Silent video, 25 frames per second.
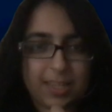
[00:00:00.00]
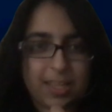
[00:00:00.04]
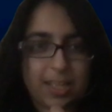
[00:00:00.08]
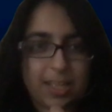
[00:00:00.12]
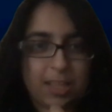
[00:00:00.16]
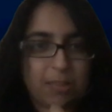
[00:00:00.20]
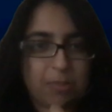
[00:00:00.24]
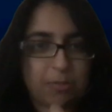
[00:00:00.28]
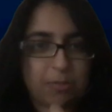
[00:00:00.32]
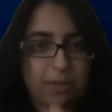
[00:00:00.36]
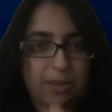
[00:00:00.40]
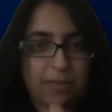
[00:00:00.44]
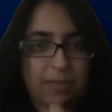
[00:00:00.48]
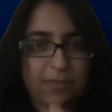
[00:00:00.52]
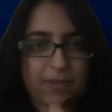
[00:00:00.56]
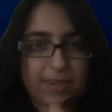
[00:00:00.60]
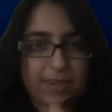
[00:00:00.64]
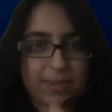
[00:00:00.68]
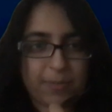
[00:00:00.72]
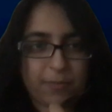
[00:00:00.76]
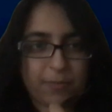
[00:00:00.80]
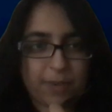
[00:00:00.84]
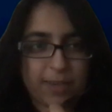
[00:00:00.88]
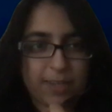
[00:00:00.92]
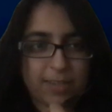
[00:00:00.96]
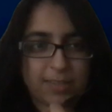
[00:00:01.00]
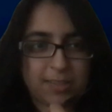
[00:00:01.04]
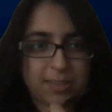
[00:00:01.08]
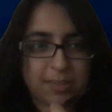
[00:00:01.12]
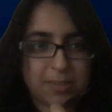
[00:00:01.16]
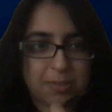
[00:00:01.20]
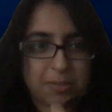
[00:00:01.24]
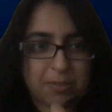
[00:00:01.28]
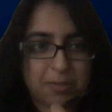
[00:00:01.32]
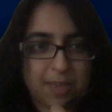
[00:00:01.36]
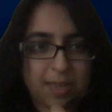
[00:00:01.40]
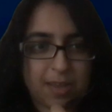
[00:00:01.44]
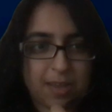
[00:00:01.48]
3 effective ways to do
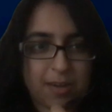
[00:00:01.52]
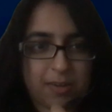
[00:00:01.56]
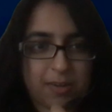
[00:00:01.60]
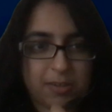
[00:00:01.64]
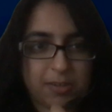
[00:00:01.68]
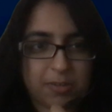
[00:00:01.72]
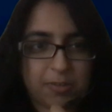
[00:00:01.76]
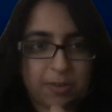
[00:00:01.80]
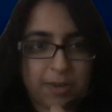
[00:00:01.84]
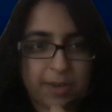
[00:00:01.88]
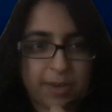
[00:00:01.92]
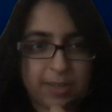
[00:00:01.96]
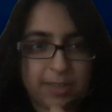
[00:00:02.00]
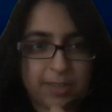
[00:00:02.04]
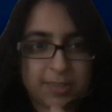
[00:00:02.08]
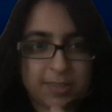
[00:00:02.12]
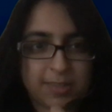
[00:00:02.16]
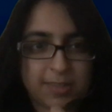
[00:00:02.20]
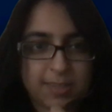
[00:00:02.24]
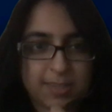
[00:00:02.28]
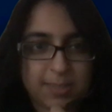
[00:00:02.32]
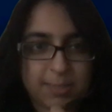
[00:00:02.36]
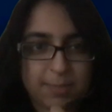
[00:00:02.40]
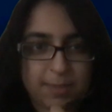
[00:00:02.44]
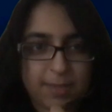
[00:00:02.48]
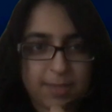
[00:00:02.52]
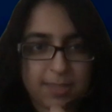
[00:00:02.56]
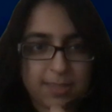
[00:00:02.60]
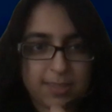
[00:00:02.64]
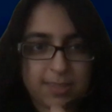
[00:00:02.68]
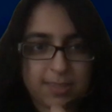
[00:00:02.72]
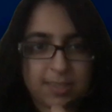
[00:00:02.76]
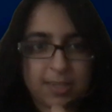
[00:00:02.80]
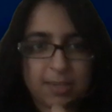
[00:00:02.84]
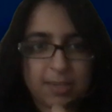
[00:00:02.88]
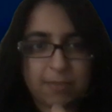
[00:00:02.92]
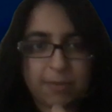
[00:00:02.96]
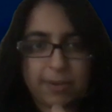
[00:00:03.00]
that are to create a study space,
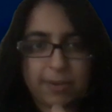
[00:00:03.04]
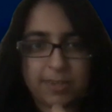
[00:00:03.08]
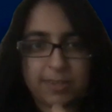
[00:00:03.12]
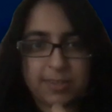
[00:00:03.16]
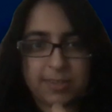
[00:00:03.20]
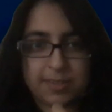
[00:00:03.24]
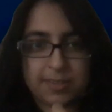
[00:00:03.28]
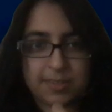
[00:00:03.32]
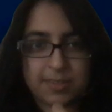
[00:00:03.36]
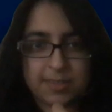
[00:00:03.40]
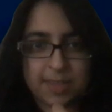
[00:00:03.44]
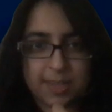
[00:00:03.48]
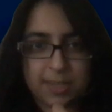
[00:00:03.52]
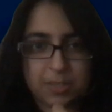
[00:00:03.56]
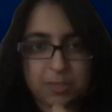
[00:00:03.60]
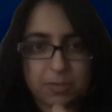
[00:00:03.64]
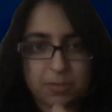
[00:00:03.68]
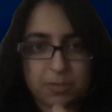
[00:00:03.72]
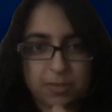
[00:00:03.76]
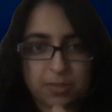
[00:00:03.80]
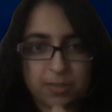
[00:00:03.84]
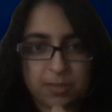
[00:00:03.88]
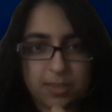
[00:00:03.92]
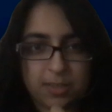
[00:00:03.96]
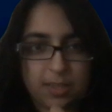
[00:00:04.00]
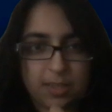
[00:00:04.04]
create a study schedule,